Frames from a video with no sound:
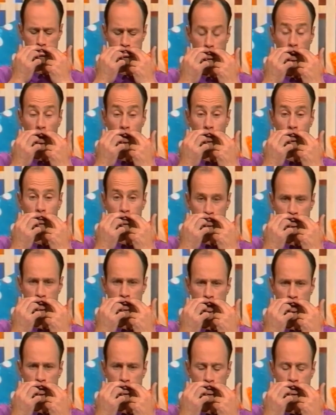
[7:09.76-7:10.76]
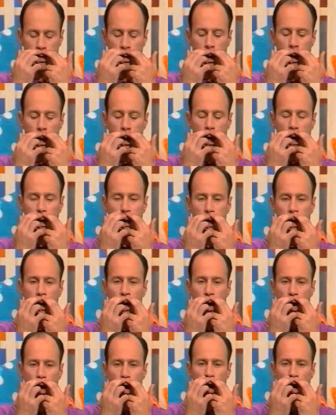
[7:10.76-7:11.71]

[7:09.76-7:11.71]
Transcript: Oh, the nose. Okay,